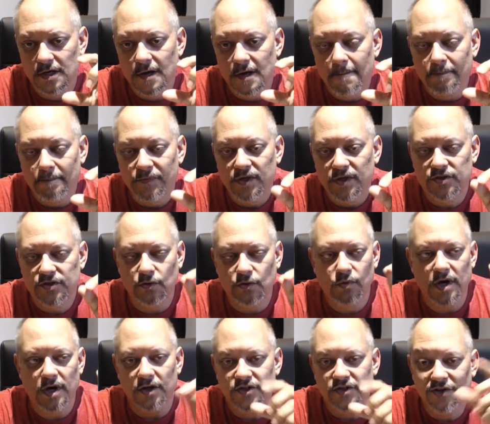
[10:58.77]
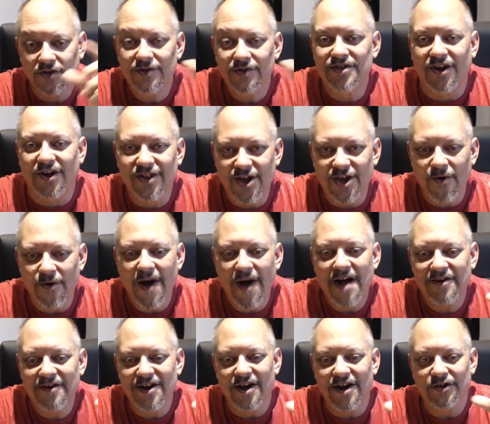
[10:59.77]
So what I'll do is I'll go out
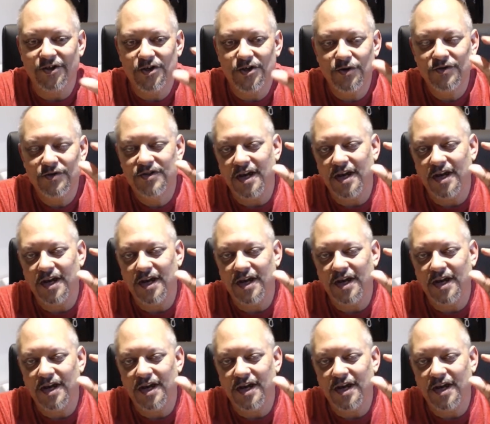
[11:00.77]
and I'll use a